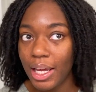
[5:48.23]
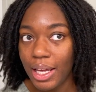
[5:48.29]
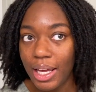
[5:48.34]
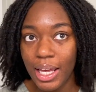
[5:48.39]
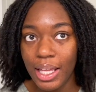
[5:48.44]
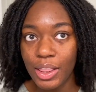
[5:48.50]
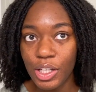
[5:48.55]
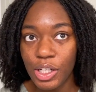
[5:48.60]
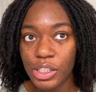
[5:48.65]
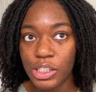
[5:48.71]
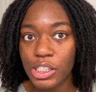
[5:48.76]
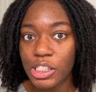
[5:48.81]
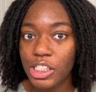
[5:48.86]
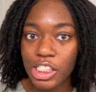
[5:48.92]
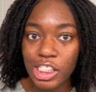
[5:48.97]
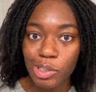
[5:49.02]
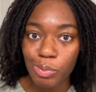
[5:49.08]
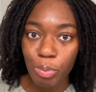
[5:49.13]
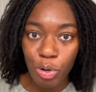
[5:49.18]
It looks
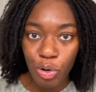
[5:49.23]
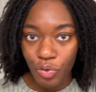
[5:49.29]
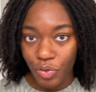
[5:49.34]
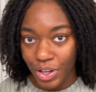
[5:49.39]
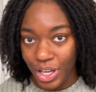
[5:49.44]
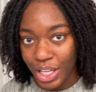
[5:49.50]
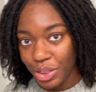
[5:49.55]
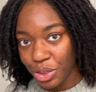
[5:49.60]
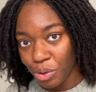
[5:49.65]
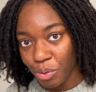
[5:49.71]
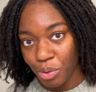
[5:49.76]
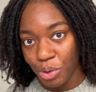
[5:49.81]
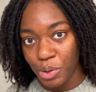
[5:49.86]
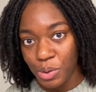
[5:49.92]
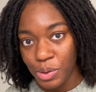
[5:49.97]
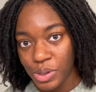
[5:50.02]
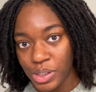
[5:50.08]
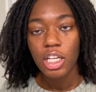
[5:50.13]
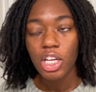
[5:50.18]
just poofy at the roots.